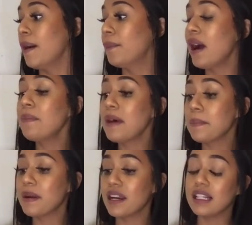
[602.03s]
Point
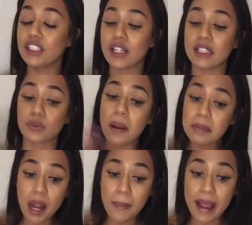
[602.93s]
blank period, you guys ripped
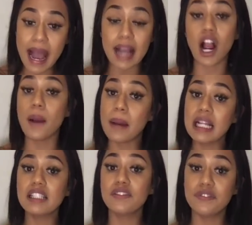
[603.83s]
our bag. Our
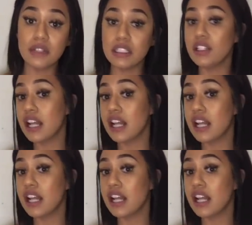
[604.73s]
money, you